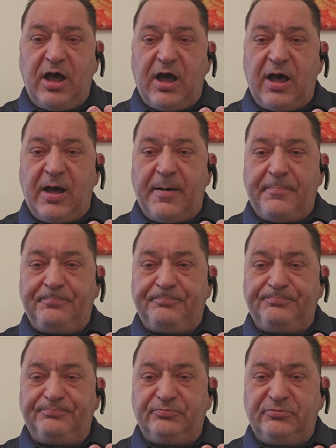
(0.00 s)

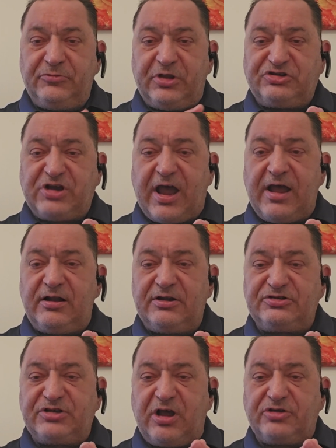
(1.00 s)
The
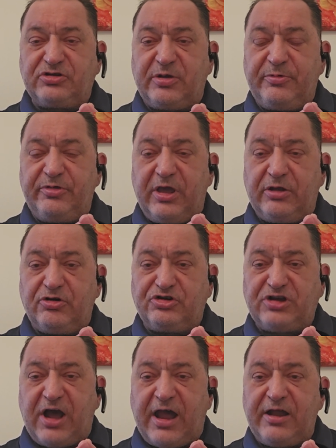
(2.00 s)
child is also could be the
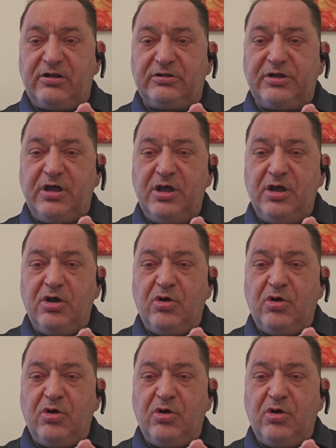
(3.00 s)
inner child,